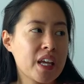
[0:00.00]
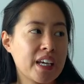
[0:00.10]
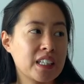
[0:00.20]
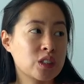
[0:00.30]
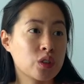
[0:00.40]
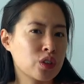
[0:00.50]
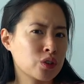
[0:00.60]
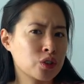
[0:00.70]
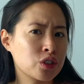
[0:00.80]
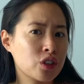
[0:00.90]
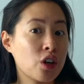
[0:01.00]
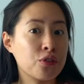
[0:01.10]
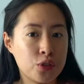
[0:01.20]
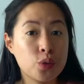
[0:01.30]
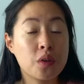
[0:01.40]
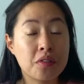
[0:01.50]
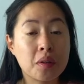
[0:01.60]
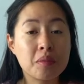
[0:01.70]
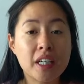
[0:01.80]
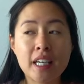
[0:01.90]
And so there's a few of
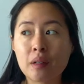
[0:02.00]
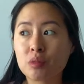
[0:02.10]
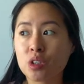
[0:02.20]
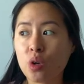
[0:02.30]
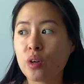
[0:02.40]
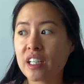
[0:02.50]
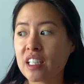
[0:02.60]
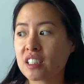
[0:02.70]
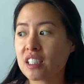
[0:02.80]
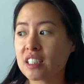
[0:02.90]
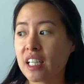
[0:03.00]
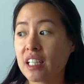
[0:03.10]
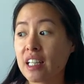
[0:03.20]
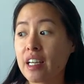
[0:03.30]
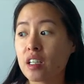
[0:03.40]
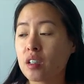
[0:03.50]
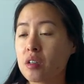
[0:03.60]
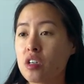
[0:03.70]
them that kept going at us and saying, like,